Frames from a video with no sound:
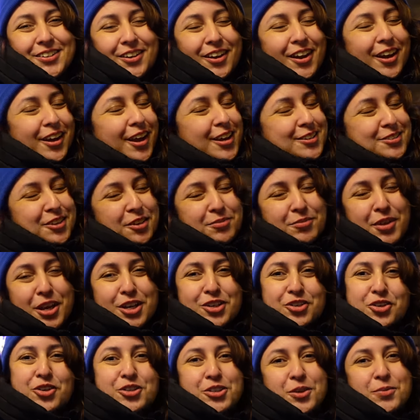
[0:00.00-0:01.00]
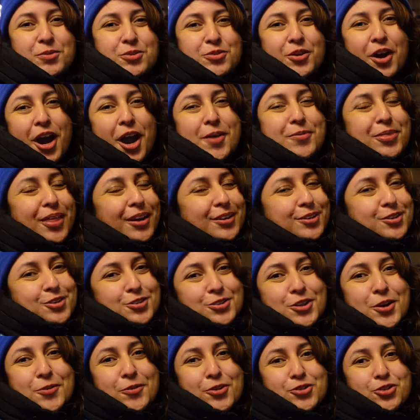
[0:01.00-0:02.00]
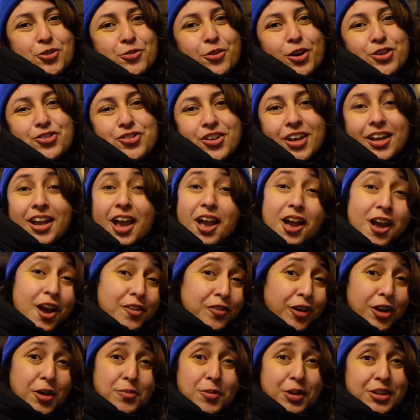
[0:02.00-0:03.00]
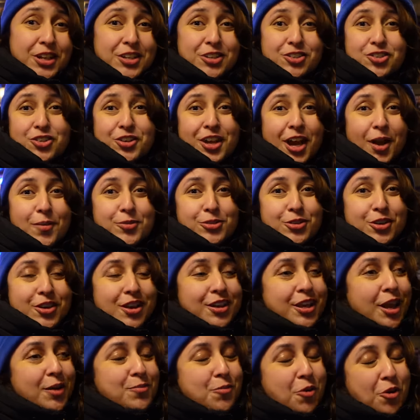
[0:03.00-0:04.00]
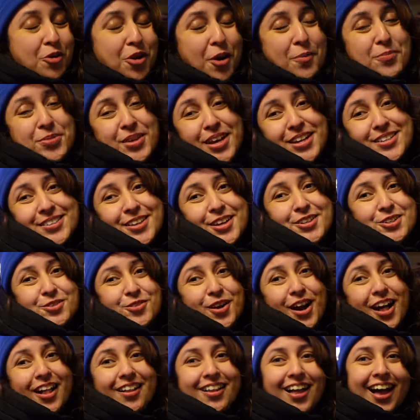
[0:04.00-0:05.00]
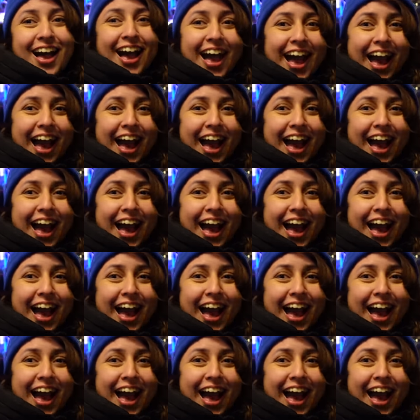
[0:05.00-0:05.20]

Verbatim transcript: So like I said, make sure you subscribe. Thank you so much for watching. Follow me on Instagram so you can get more updates as well.